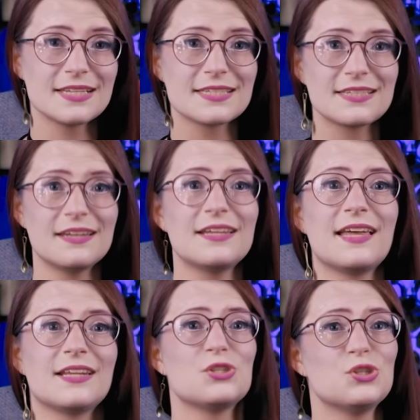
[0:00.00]
Sunday.
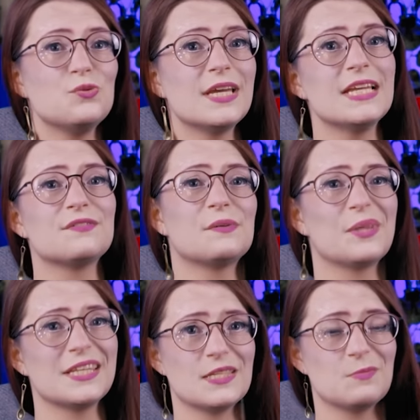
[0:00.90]
That is 2 days from when
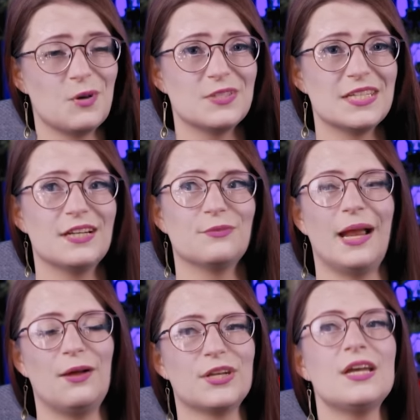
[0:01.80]
this is posted,
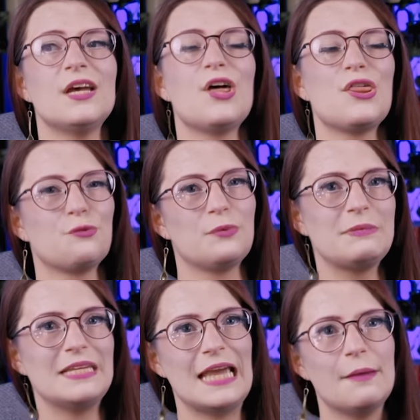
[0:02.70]
around 3
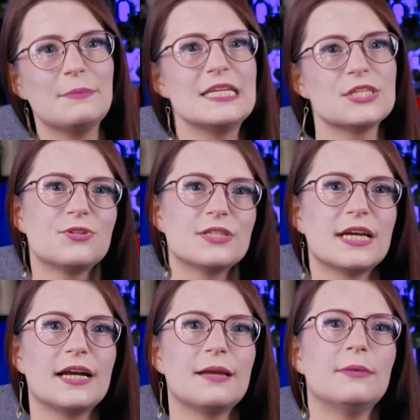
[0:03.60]
p.m. Eastern
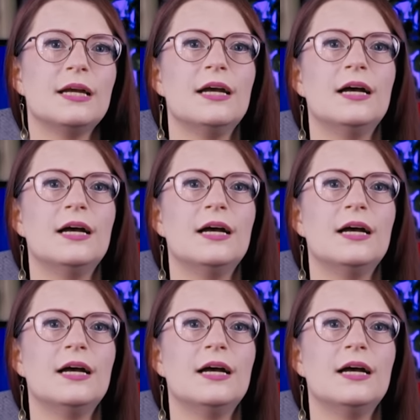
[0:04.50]
time.